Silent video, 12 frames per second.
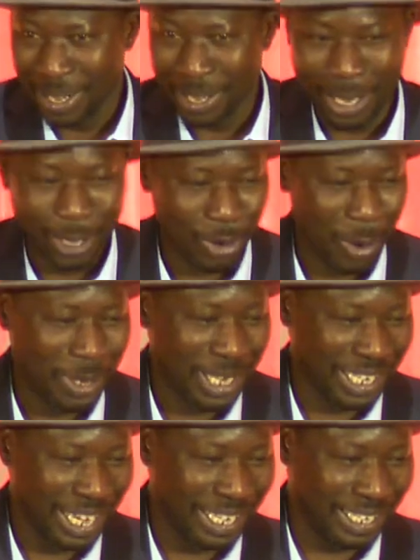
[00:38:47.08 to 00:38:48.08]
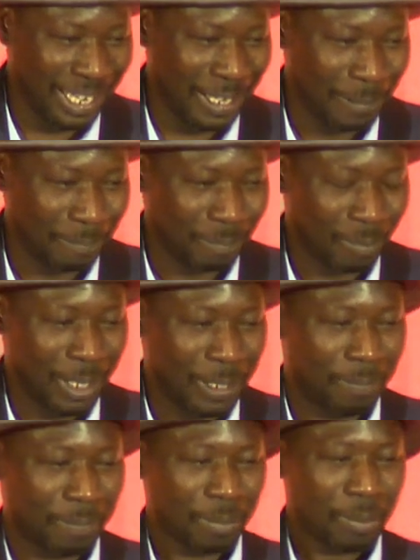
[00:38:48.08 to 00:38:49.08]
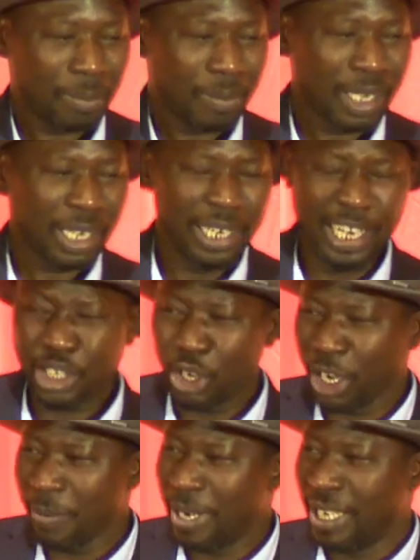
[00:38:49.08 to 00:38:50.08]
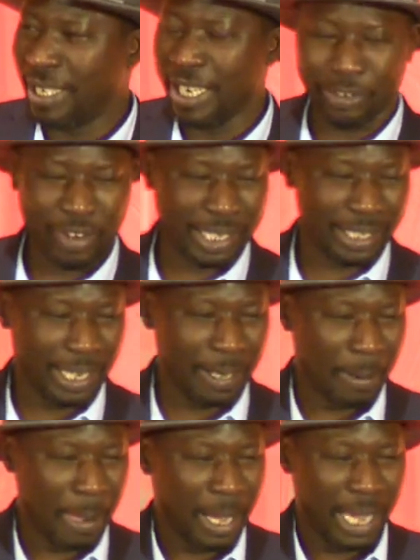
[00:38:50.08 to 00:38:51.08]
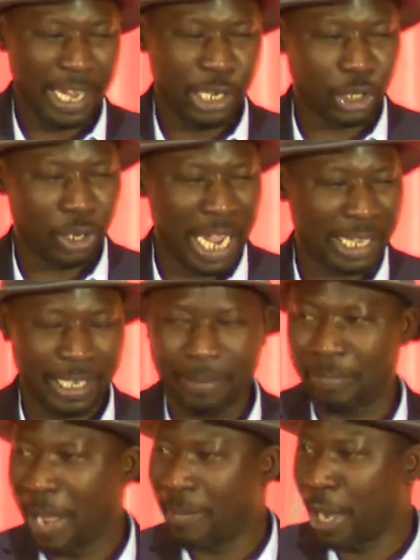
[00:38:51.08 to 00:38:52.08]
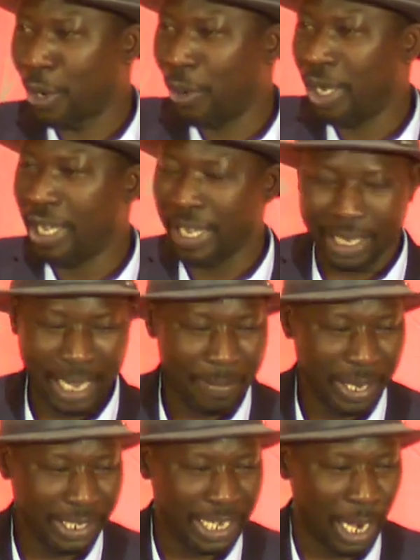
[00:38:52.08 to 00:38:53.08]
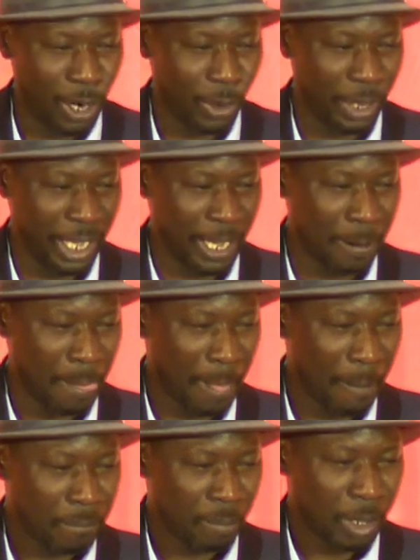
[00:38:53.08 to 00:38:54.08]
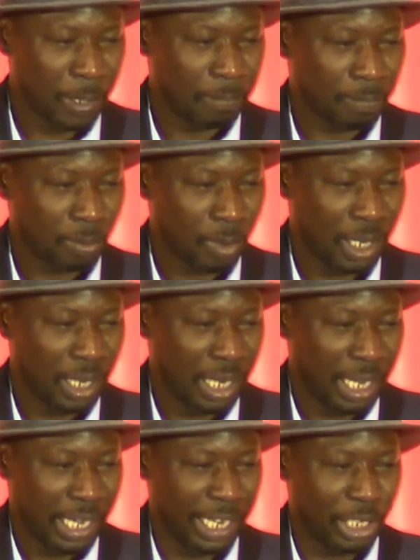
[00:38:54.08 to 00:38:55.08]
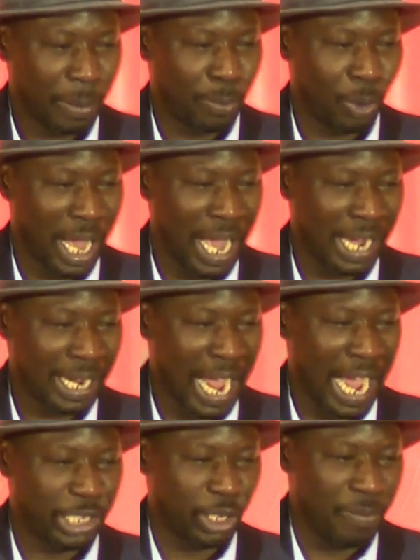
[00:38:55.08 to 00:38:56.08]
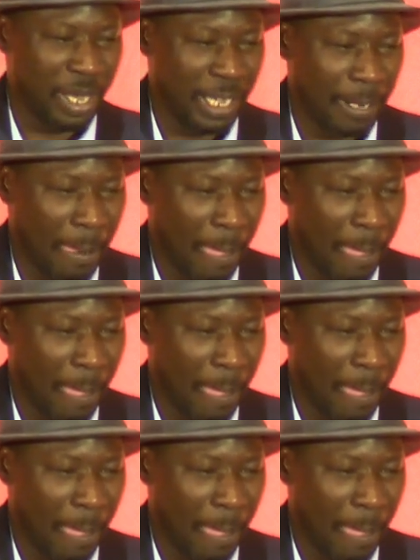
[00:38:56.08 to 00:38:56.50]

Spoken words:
in communicating. This document is interesting and is collected by my colleague Lamine Diallo here. It's a Pulaar Ajami